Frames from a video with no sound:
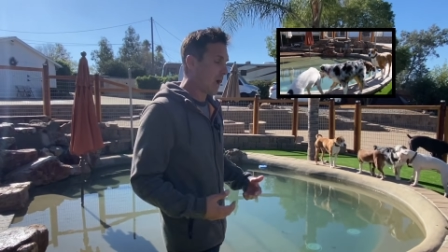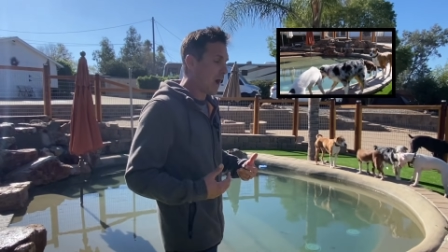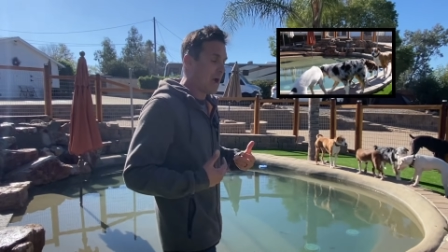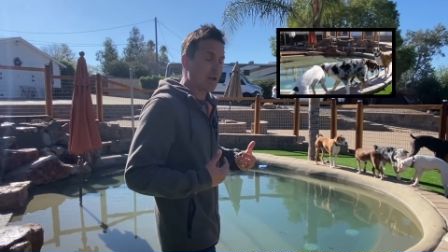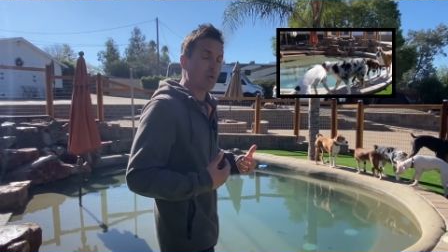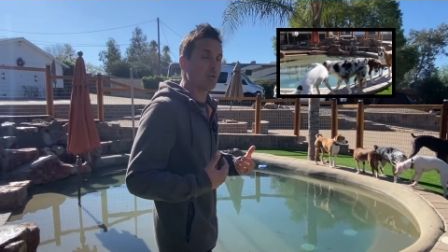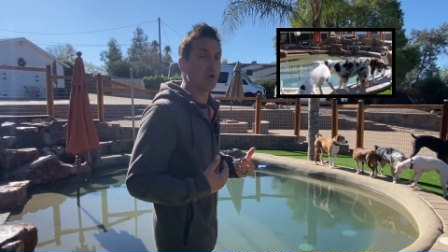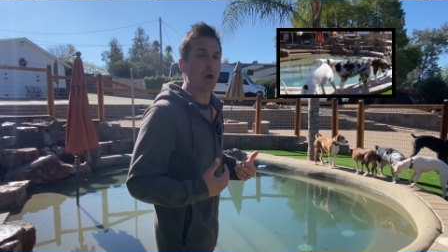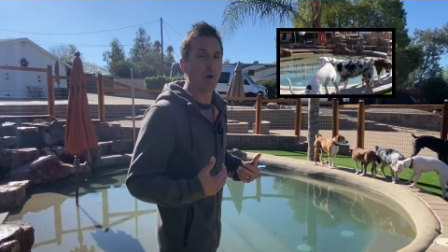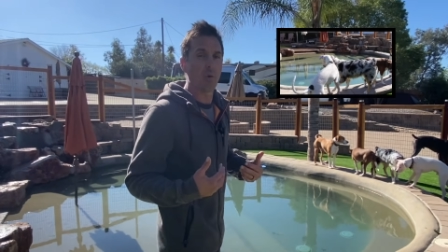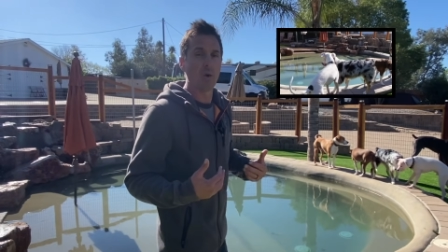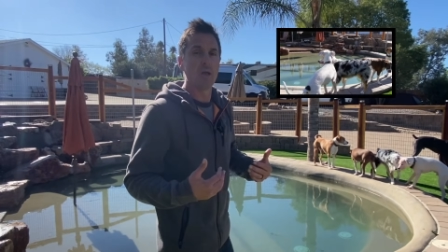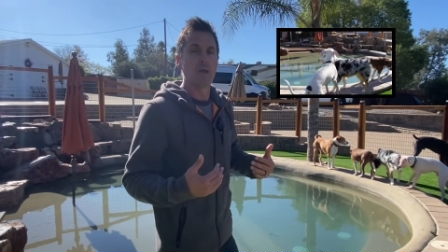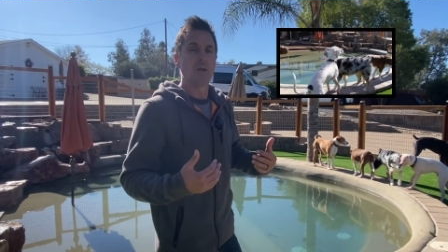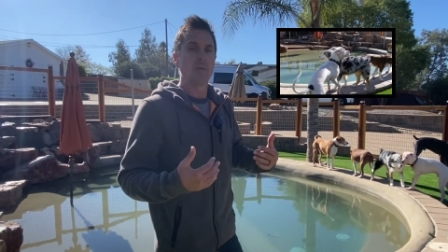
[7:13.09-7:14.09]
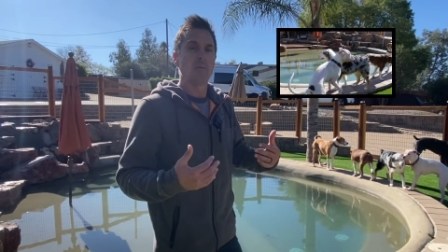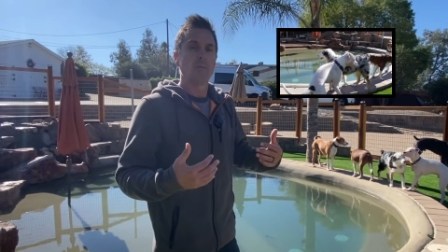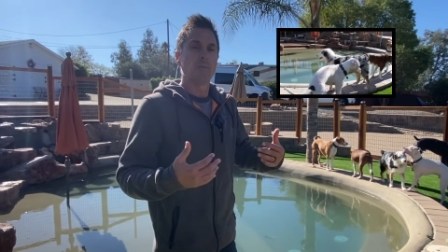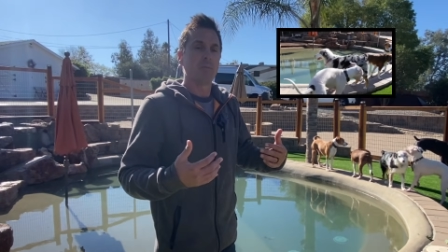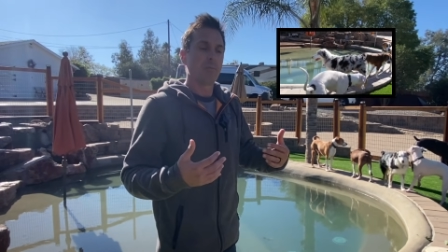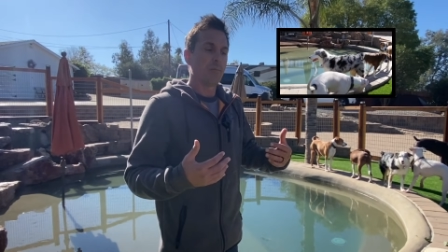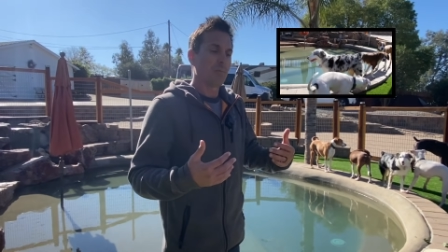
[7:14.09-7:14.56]
I don't know.
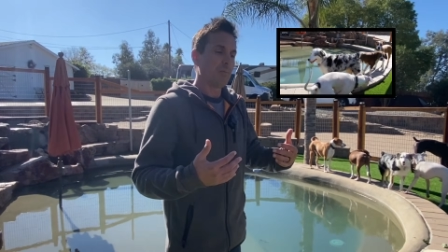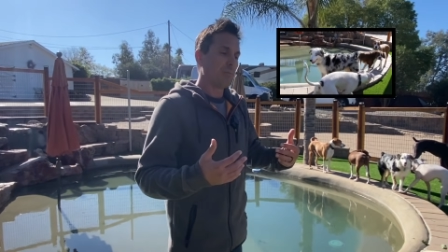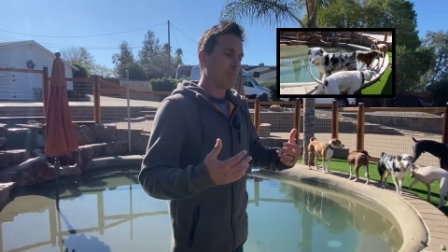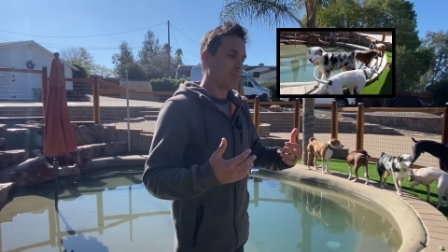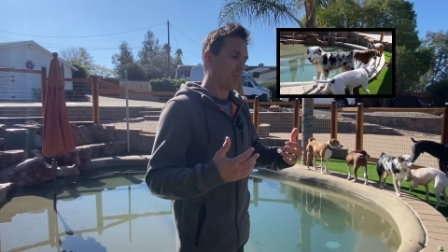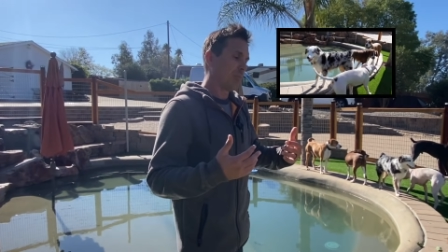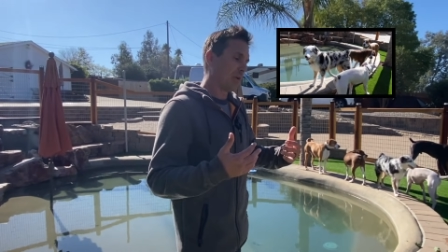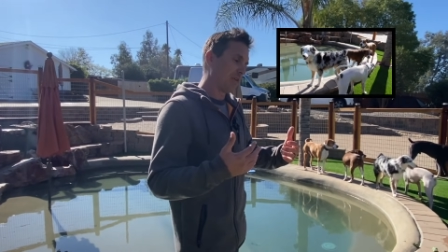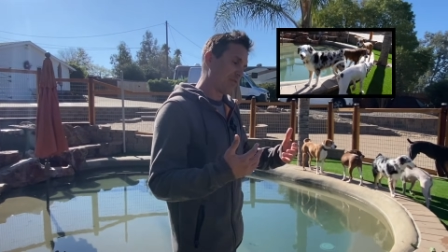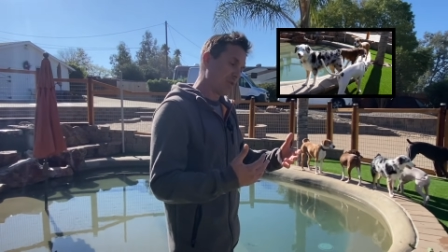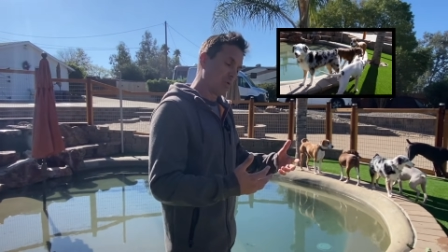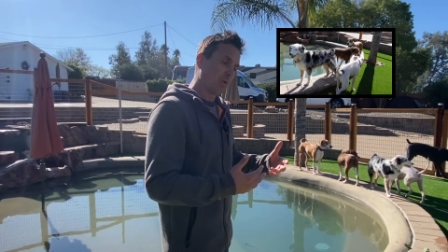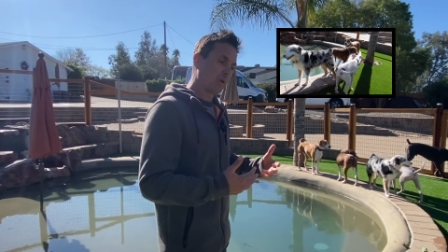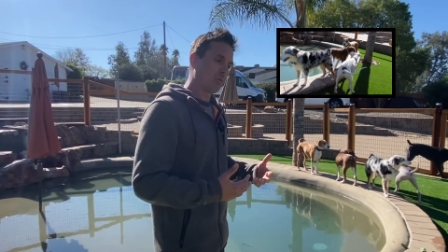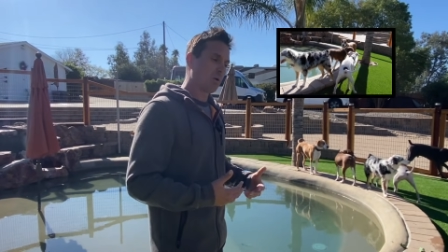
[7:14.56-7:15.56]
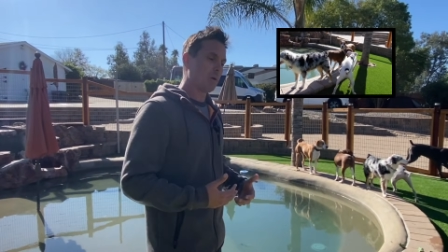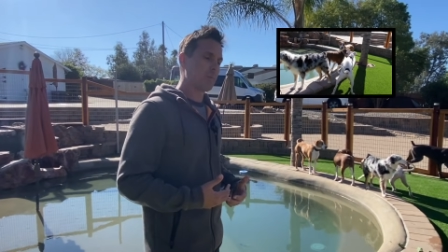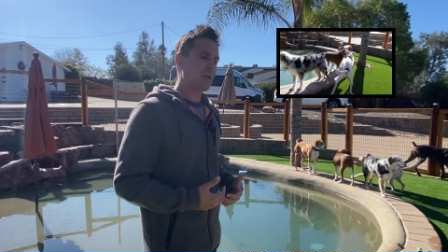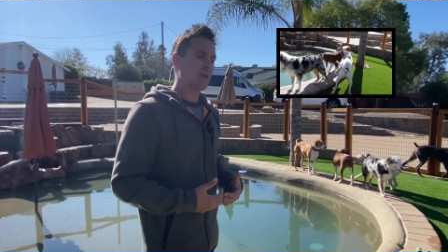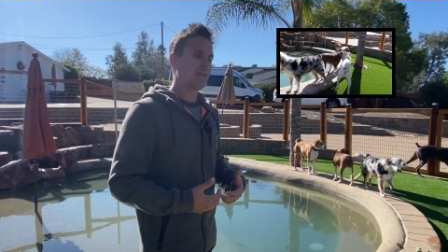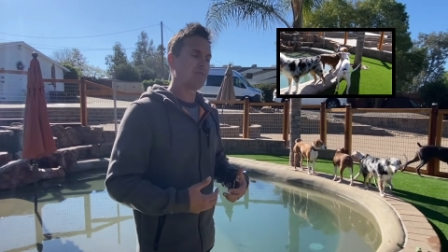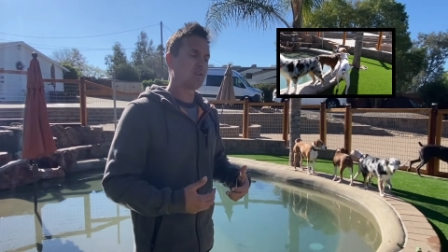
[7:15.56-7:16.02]
But if you want a
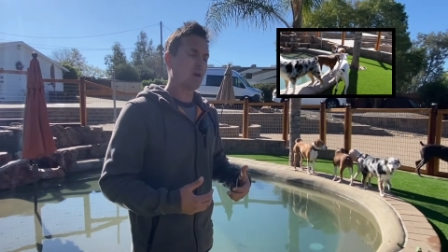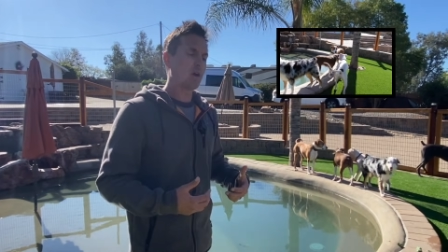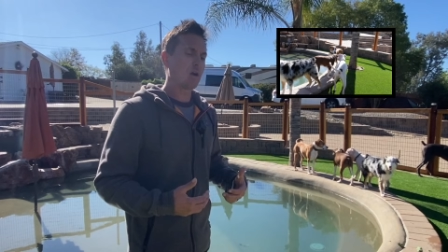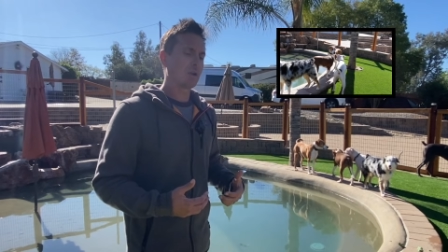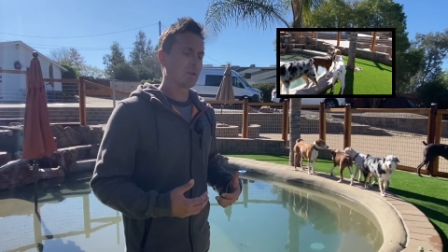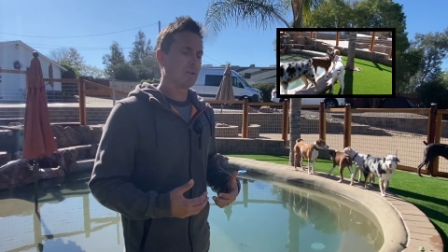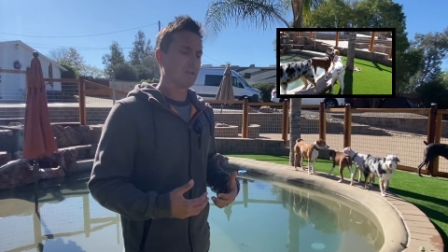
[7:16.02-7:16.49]
well-behaved dog,